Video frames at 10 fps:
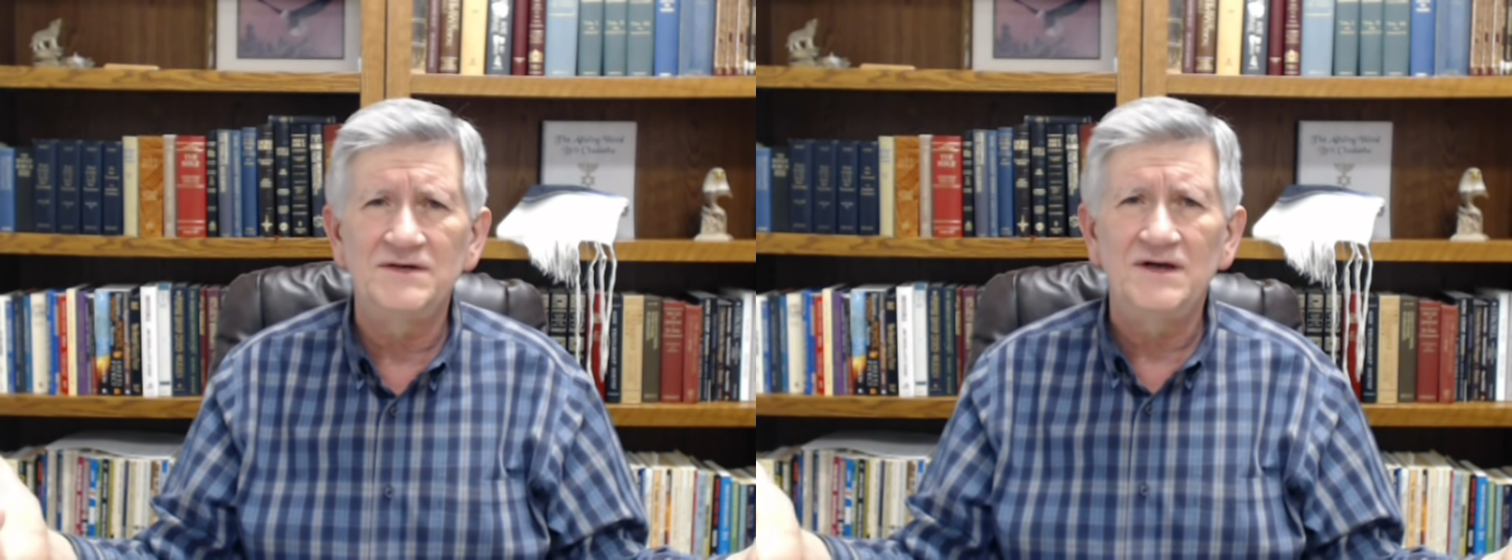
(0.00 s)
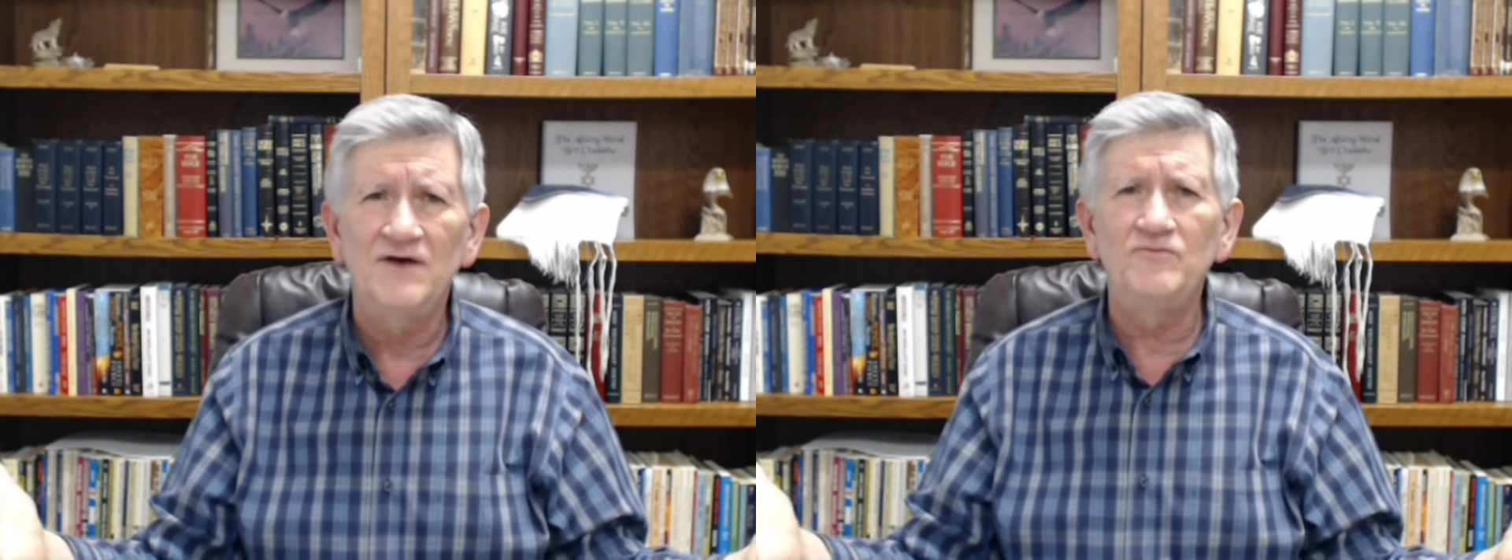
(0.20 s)

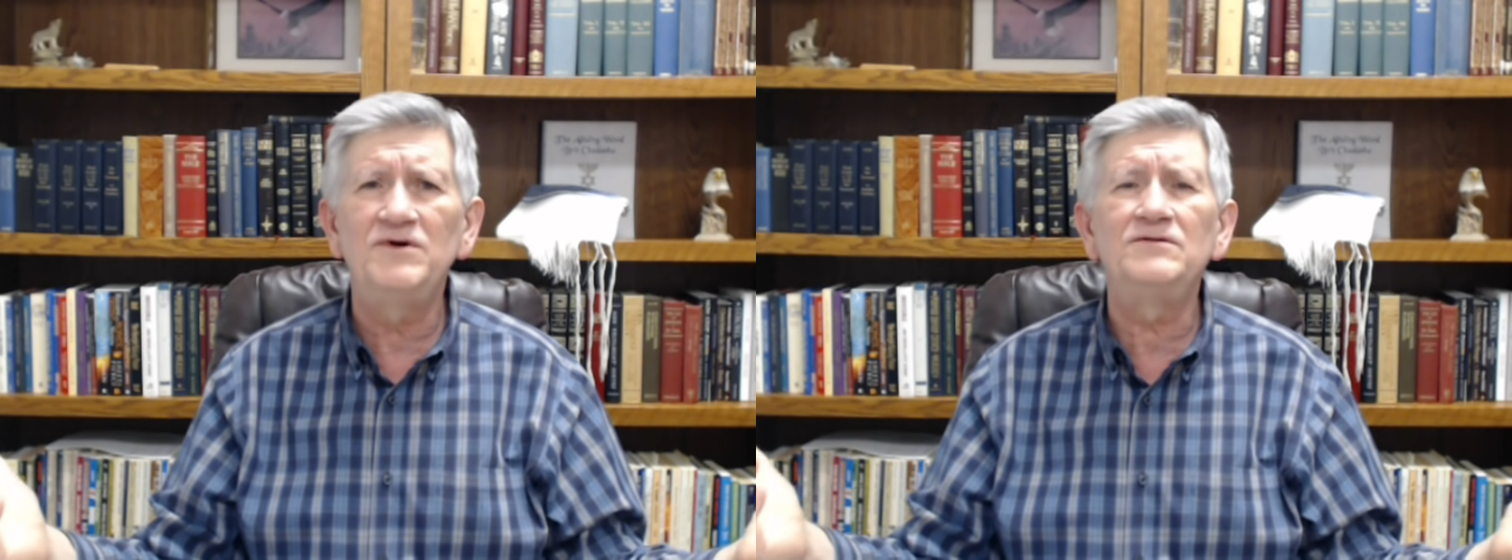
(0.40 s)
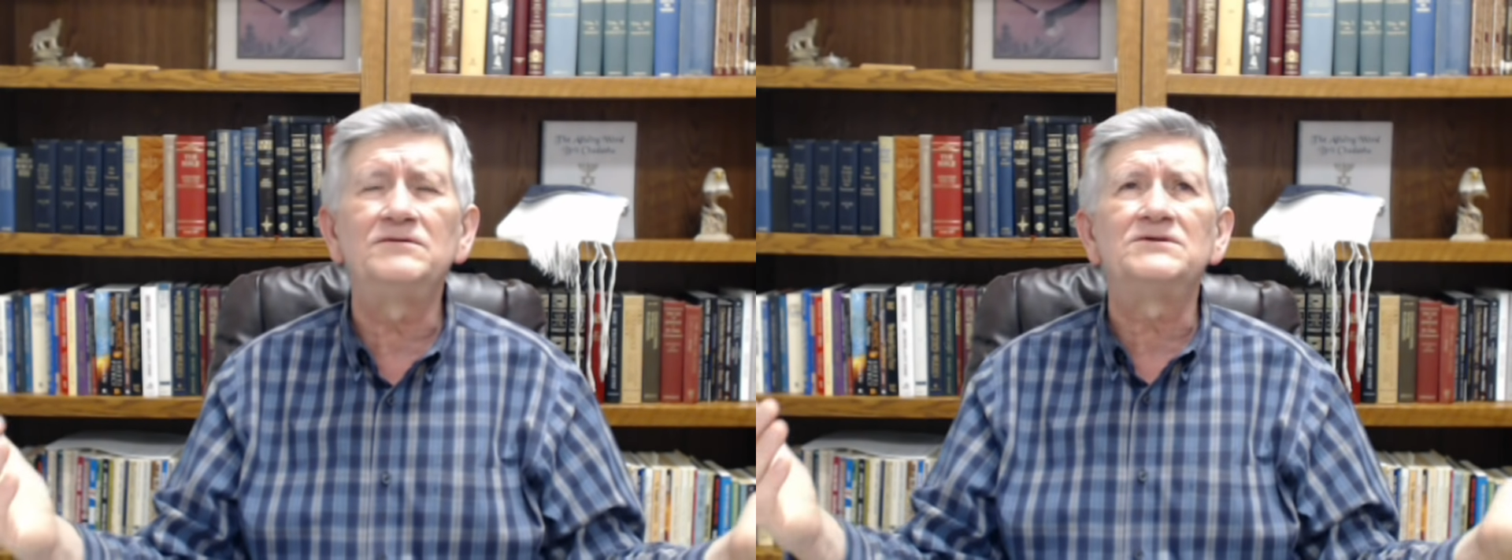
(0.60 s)
of
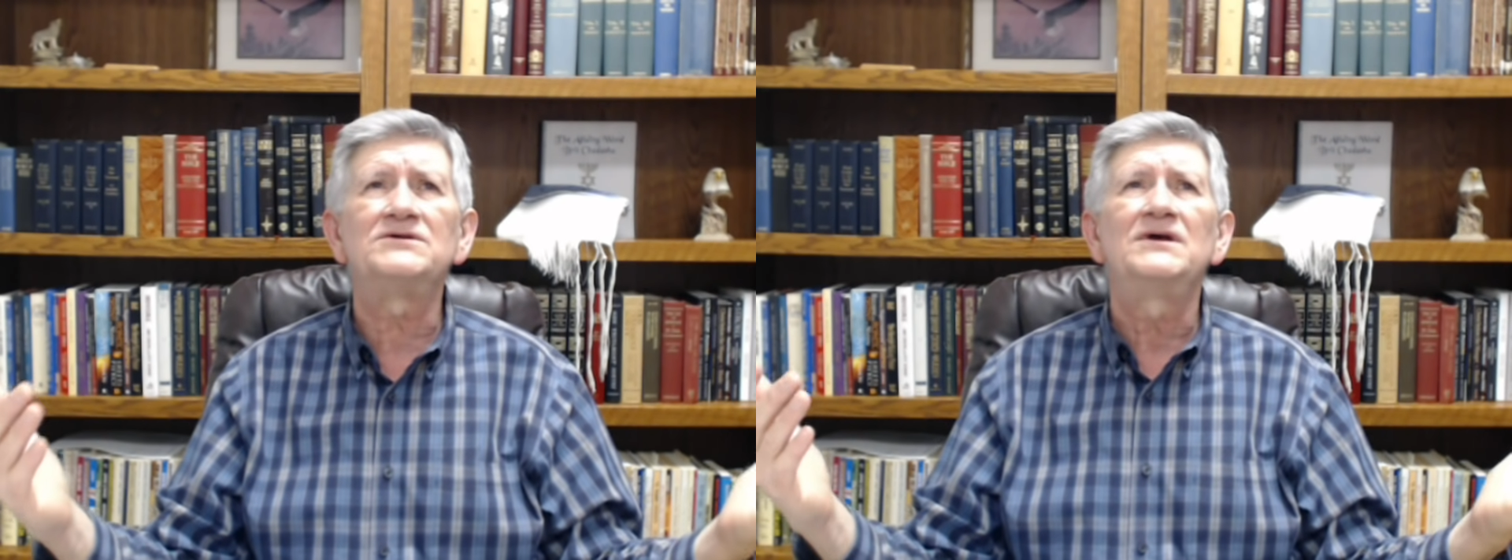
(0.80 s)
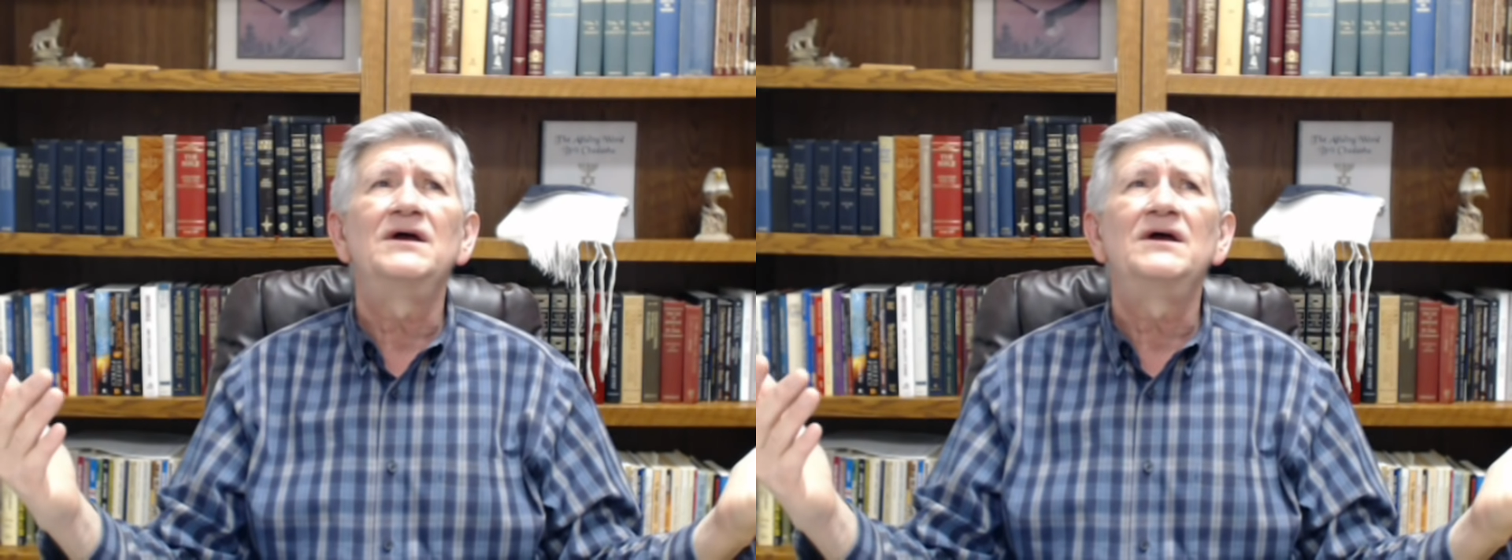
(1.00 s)
boots.